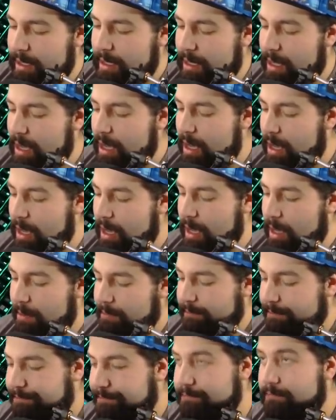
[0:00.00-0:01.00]

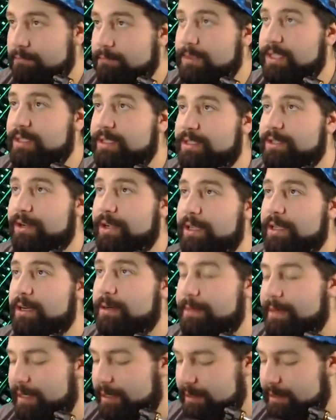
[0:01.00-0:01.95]
Um, this will show you a little bit